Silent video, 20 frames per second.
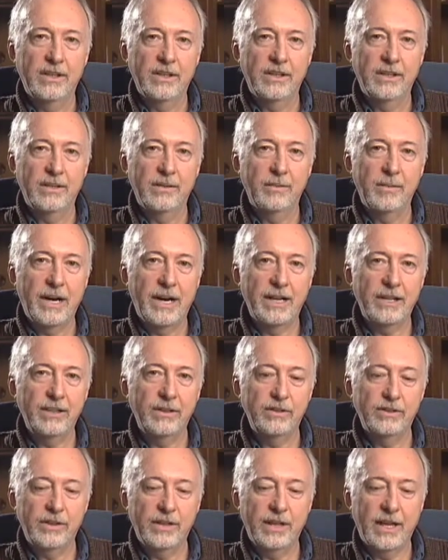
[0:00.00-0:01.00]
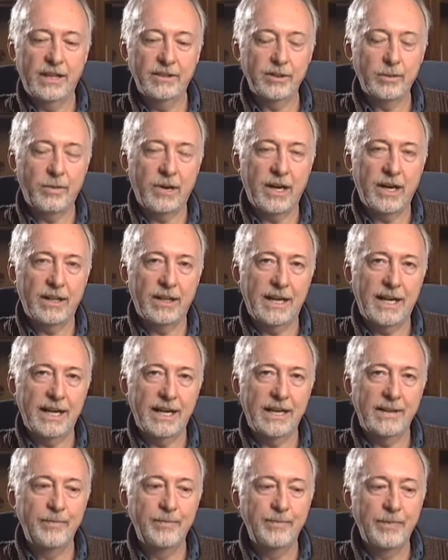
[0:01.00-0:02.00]
uh, by using that spot
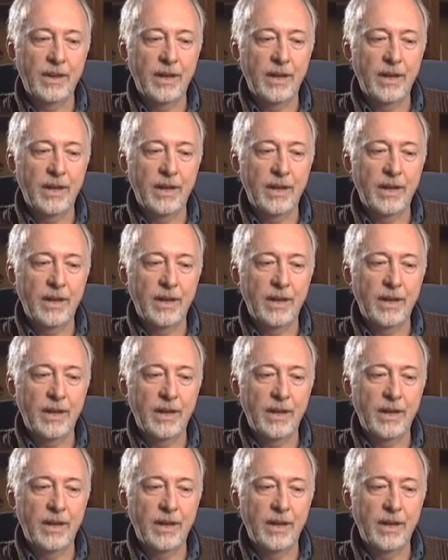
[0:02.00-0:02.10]
lighting.